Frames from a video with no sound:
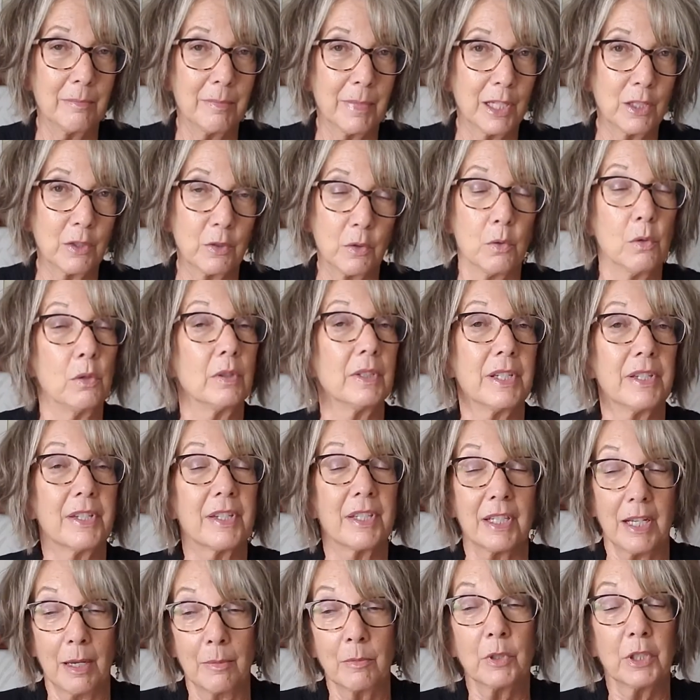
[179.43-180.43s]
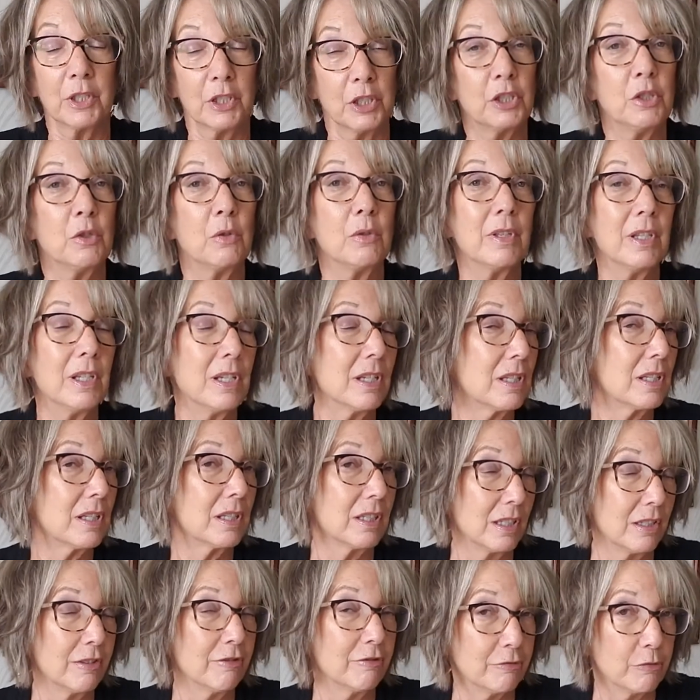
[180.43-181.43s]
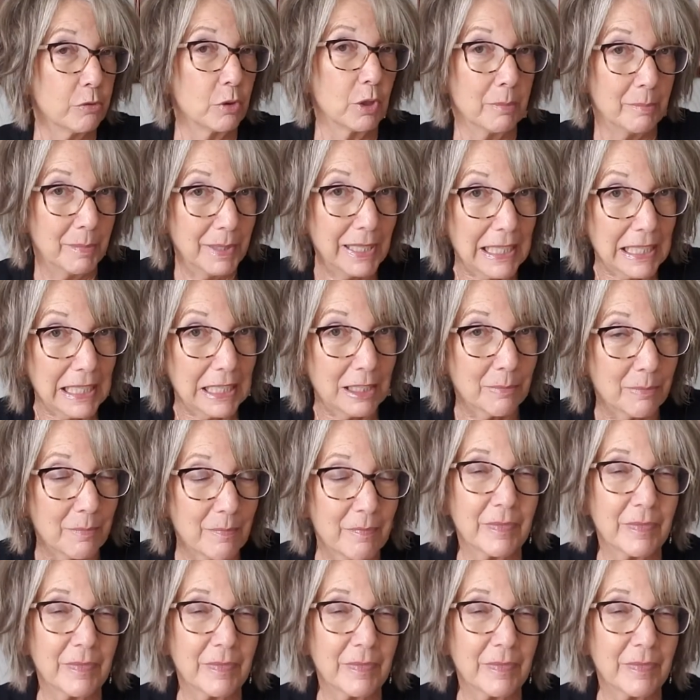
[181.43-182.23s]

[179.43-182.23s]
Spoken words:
My goal is that I'm going to do this for me.